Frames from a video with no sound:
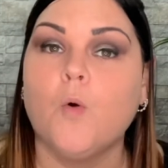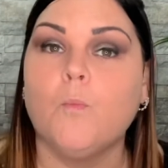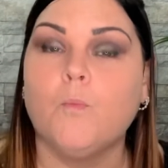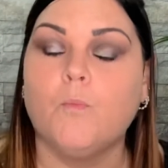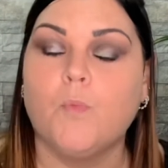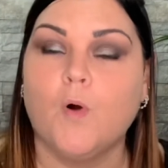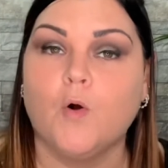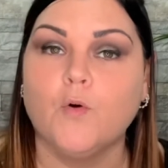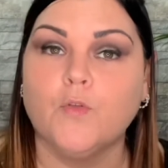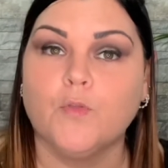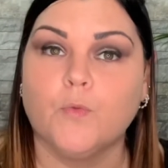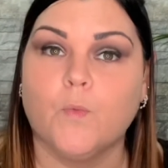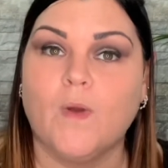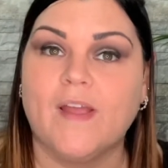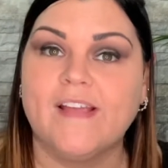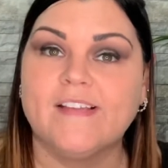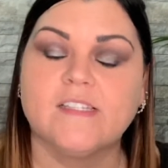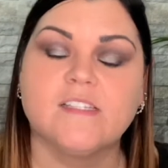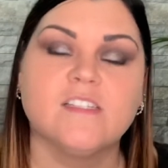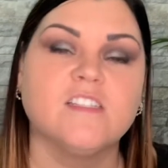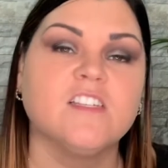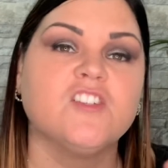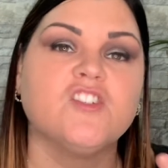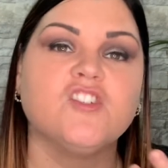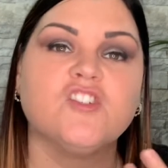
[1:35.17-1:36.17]
both ways
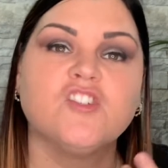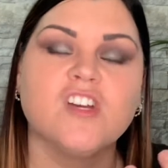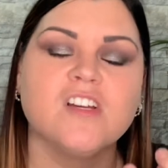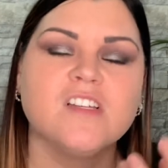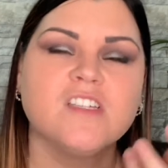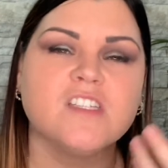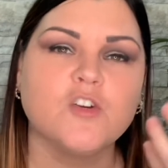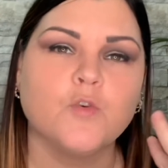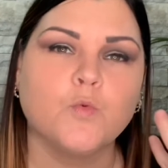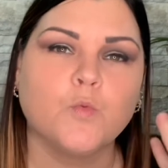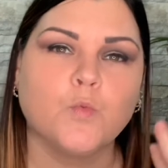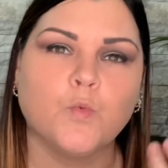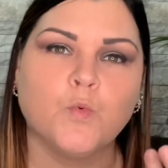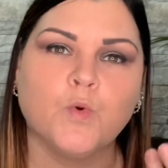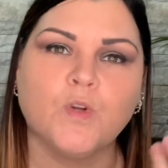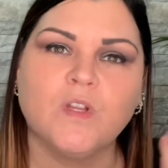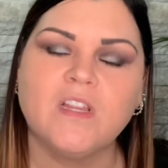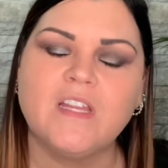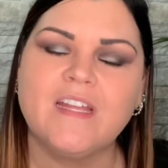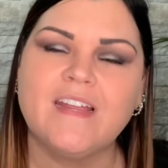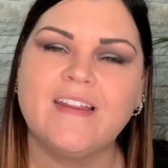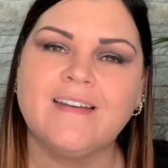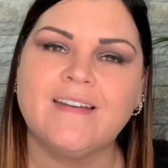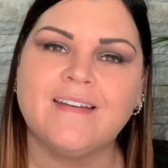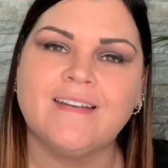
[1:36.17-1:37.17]
because it's just a
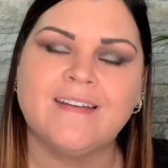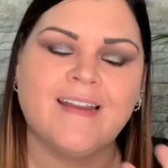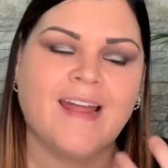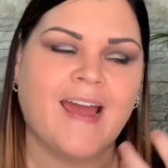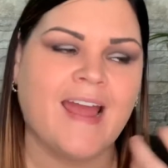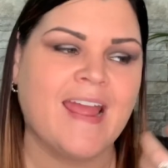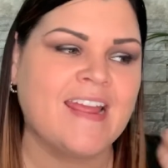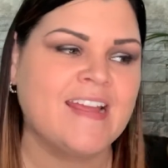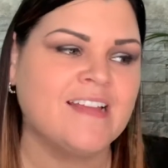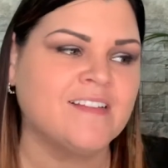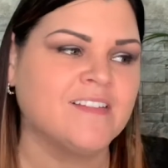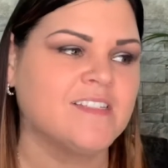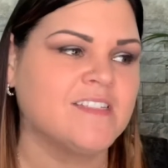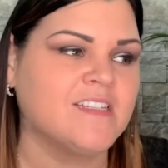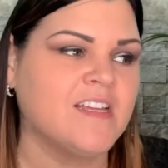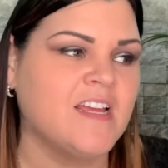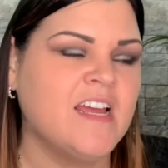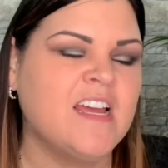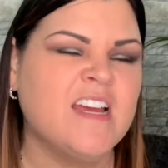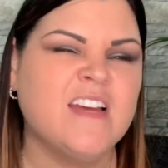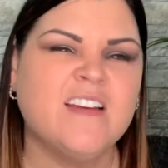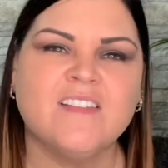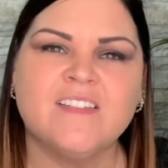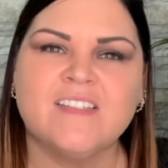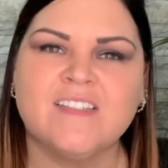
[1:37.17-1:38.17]
really nice
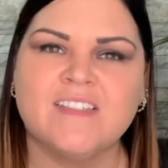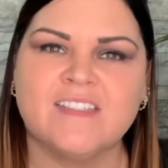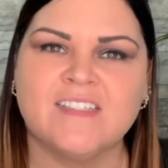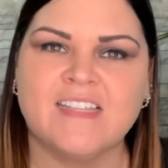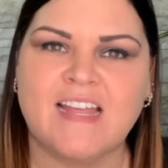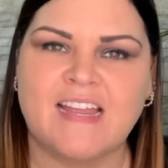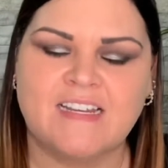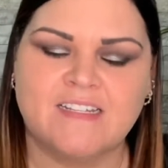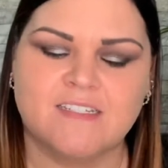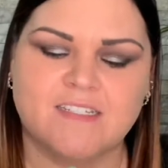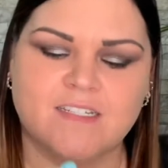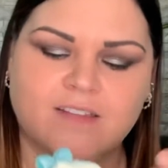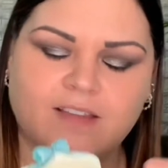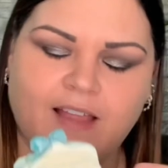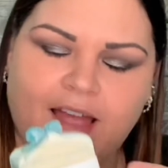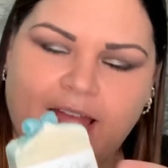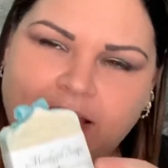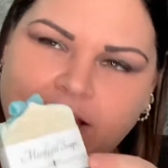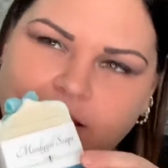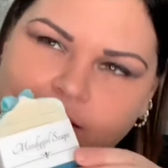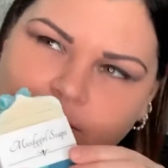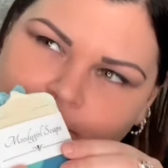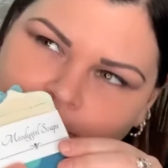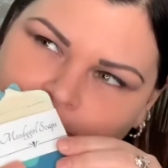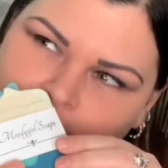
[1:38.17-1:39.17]
scent.
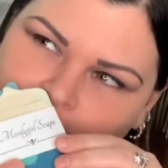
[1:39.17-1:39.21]
Like,